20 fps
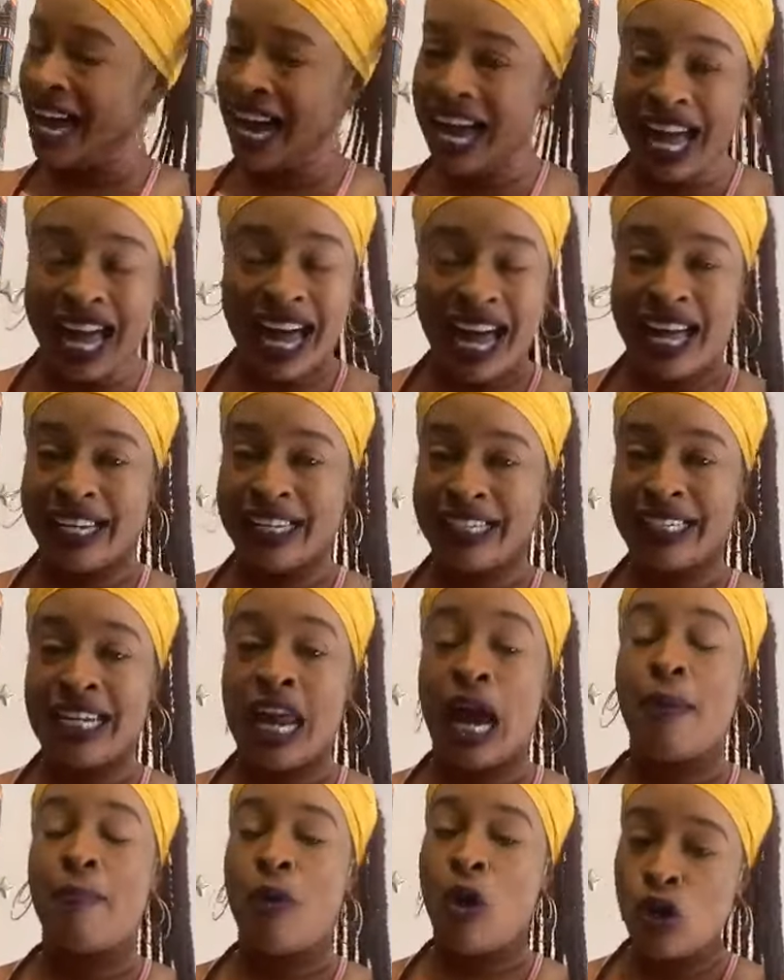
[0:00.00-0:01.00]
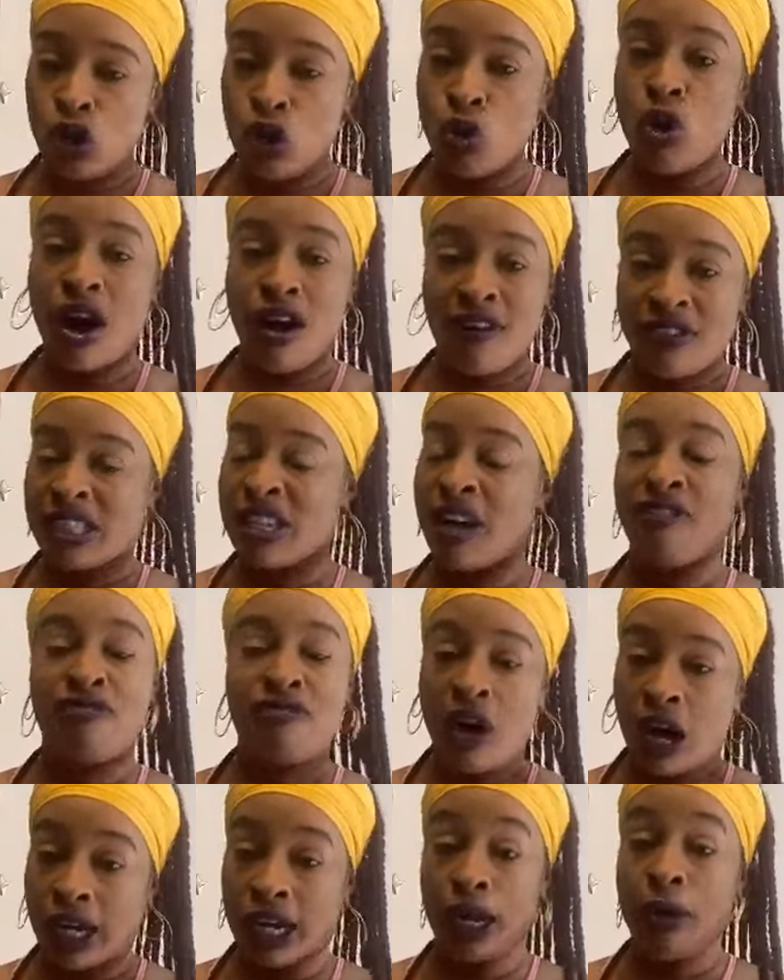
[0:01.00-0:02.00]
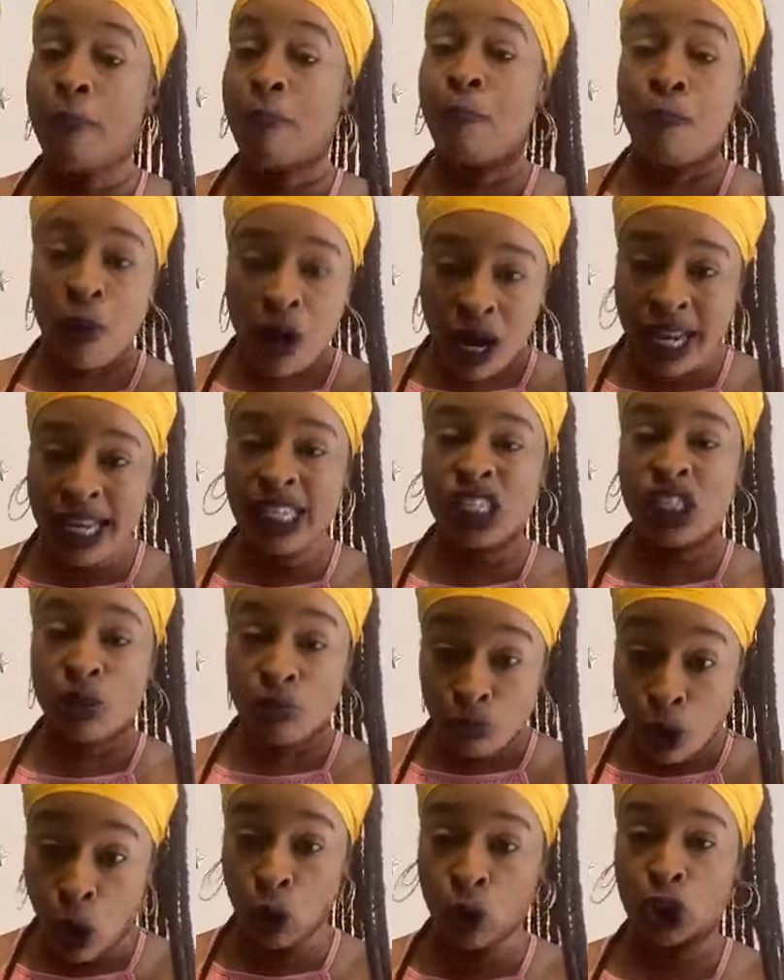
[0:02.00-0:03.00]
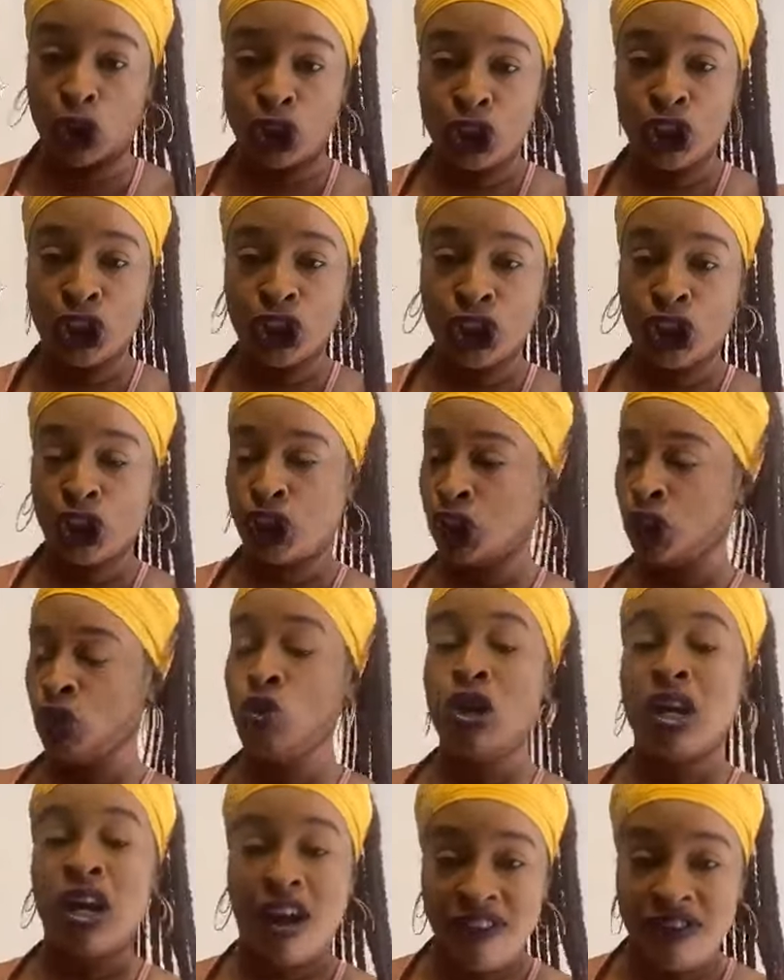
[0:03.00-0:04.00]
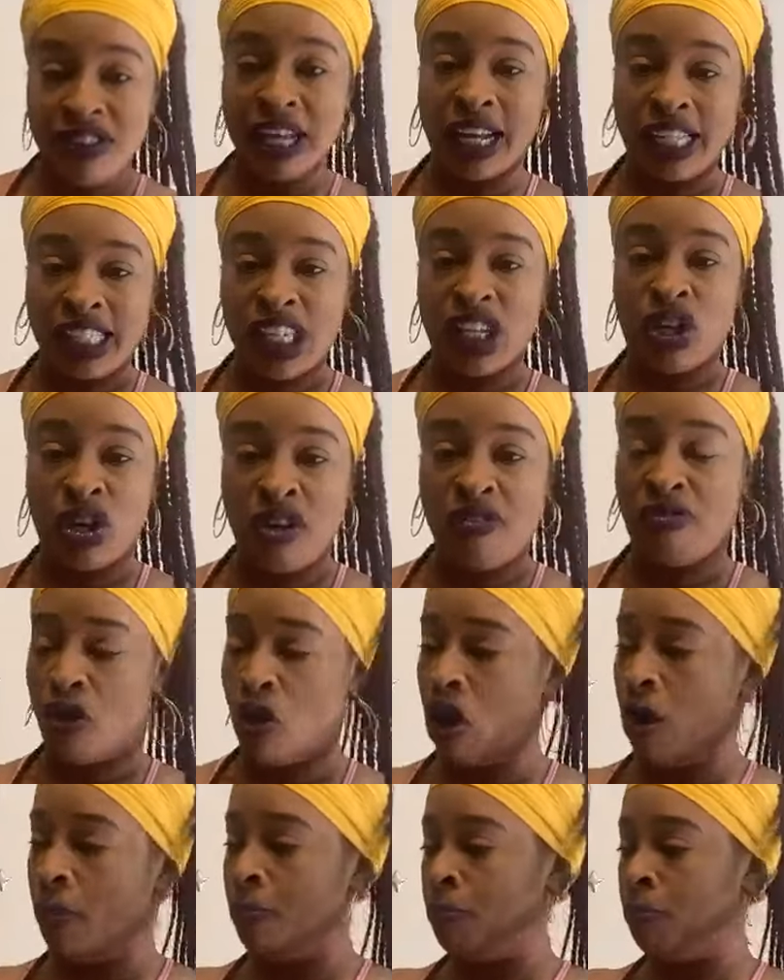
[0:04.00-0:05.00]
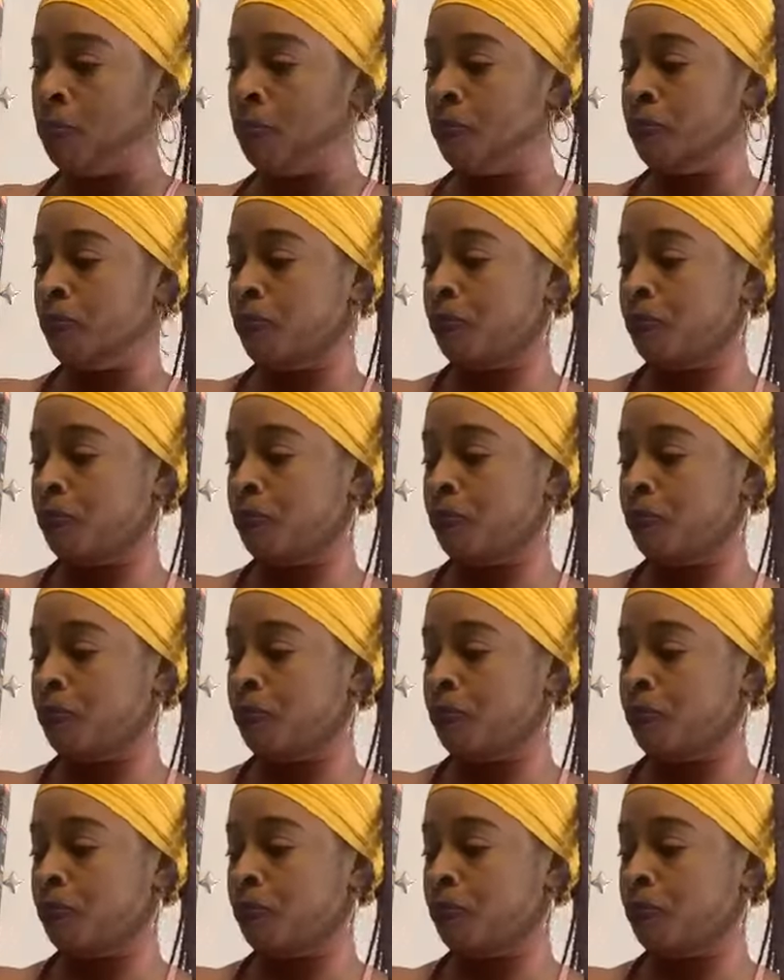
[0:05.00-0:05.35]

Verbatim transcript: Hard. That motor have is a fucking police motor. You love niggas in uniform.